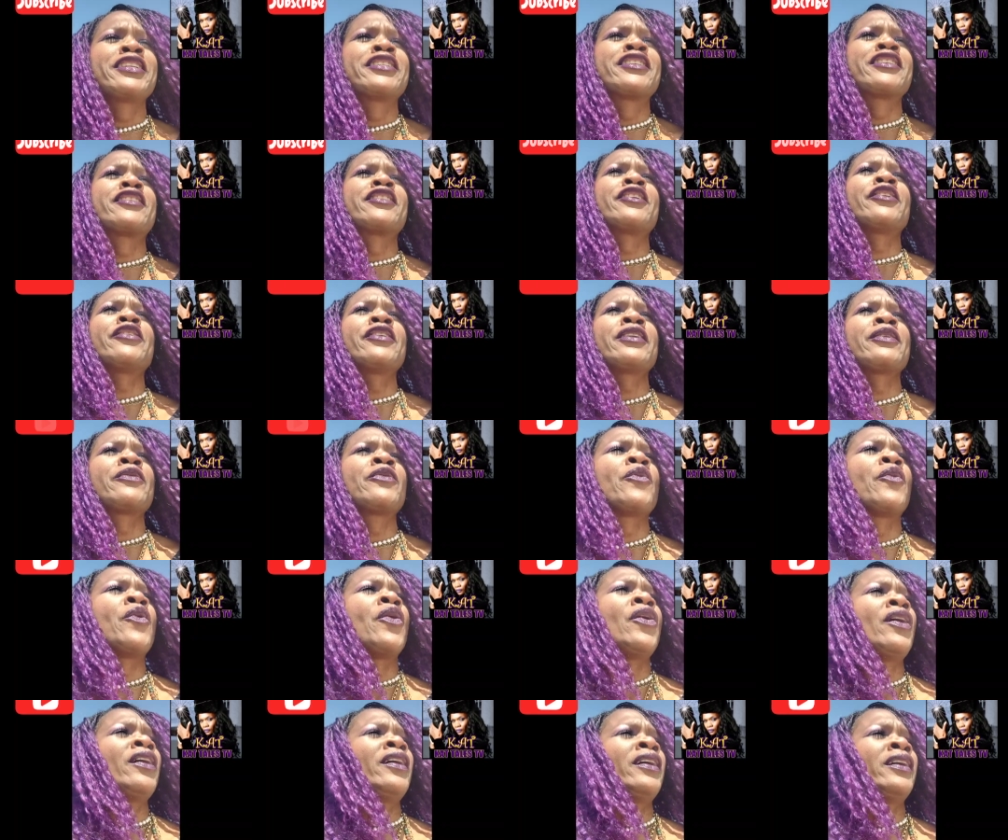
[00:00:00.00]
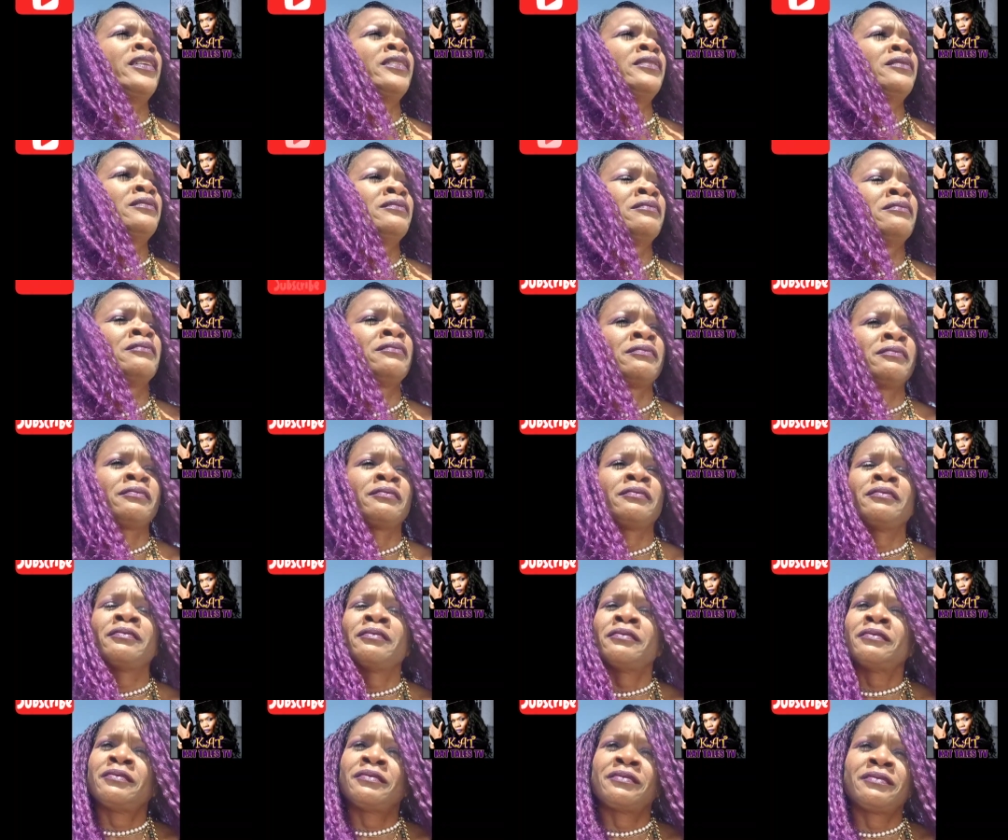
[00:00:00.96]
he's 31,
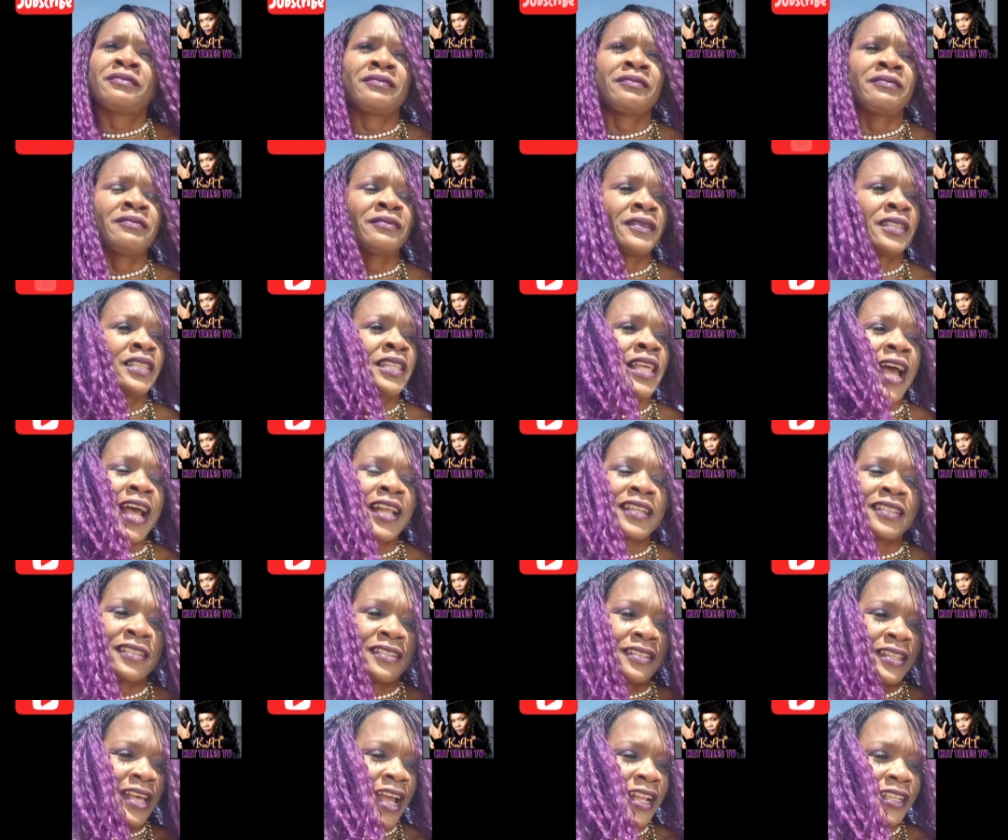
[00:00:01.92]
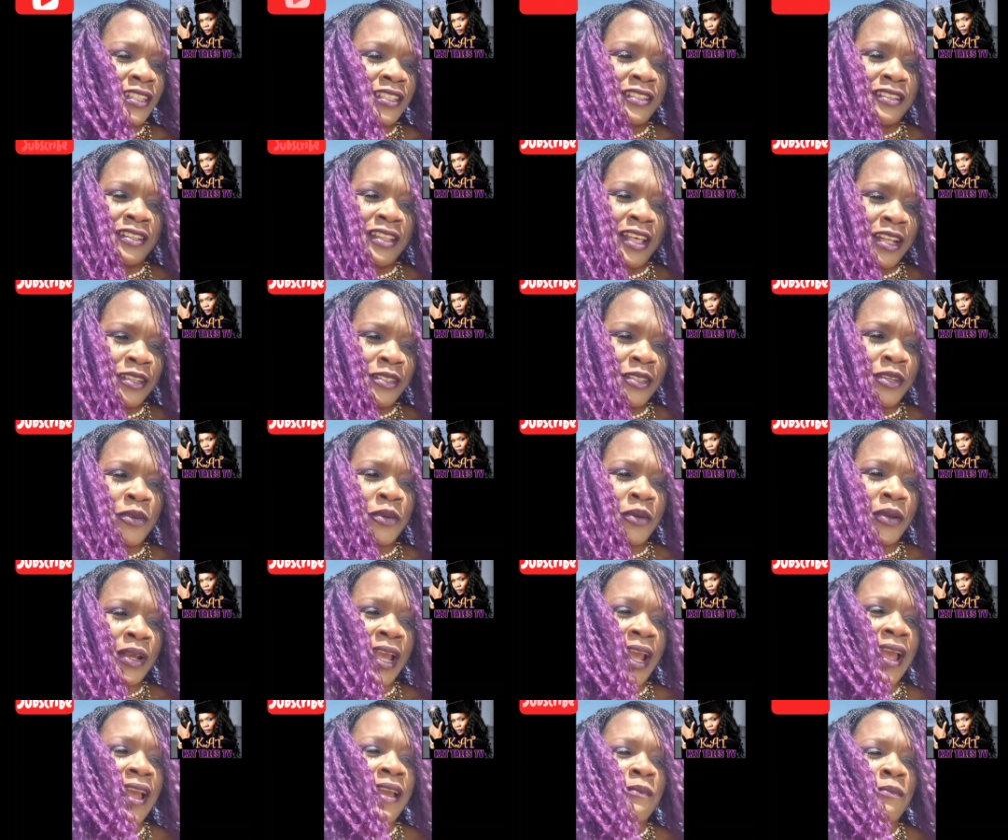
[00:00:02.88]
that's
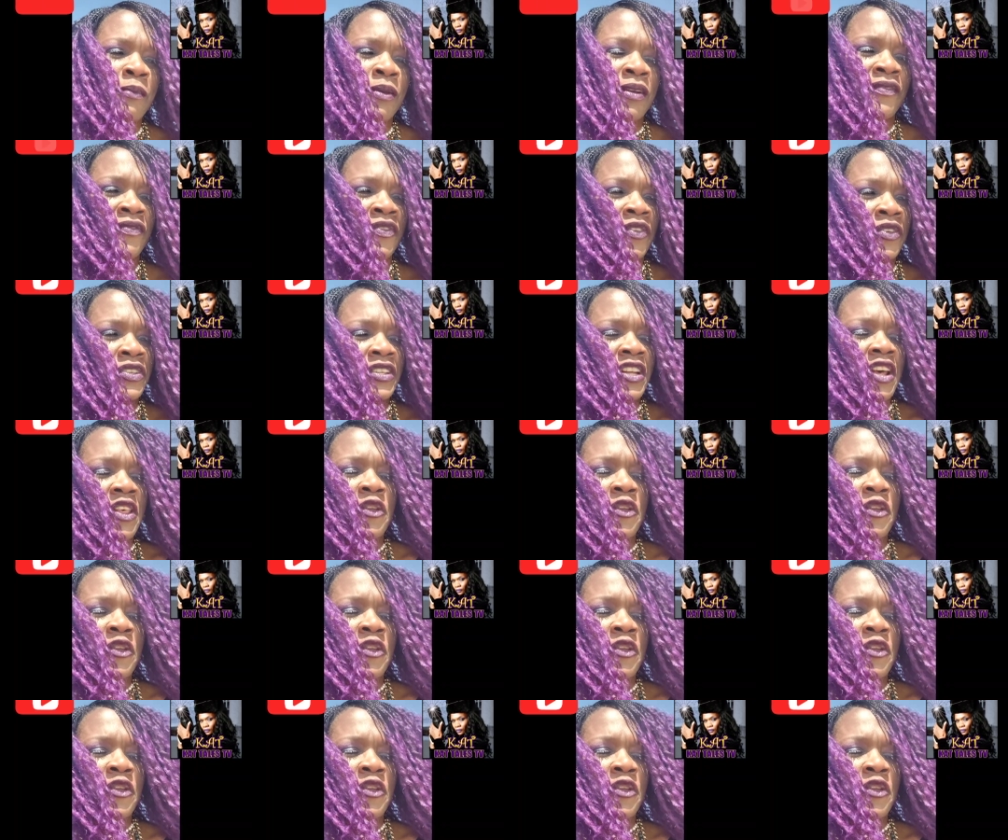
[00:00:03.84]
okay. But if there's